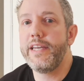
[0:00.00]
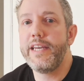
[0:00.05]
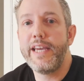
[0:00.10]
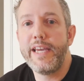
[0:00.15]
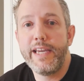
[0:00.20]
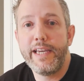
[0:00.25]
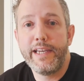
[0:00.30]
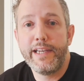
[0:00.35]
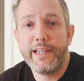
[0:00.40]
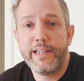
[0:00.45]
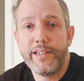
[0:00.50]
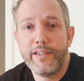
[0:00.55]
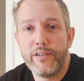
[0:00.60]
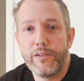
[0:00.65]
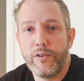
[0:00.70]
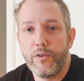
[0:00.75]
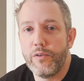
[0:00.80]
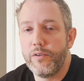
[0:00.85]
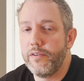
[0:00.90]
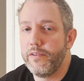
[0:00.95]

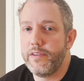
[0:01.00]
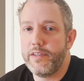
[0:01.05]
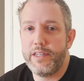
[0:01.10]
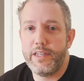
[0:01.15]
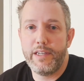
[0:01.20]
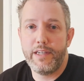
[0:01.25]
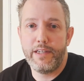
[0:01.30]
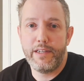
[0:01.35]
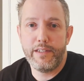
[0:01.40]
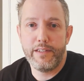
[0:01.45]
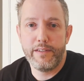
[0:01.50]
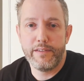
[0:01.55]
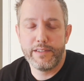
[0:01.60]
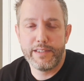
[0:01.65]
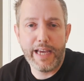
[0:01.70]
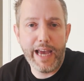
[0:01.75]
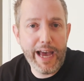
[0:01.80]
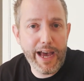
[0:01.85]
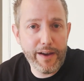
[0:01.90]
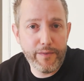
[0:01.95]
inn or the
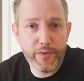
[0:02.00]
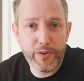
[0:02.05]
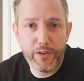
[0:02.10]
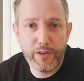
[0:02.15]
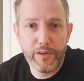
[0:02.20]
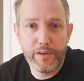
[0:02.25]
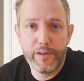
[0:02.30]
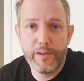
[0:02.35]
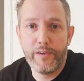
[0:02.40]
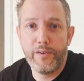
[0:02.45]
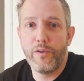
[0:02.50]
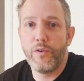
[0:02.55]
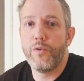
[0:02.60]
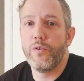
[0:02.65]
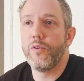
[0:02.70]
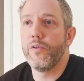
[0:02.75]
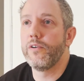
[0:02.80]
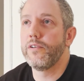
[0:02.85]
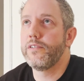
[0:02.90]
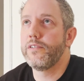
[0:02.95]
tavern
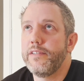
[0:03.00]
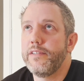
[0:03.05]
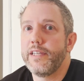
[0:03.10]
or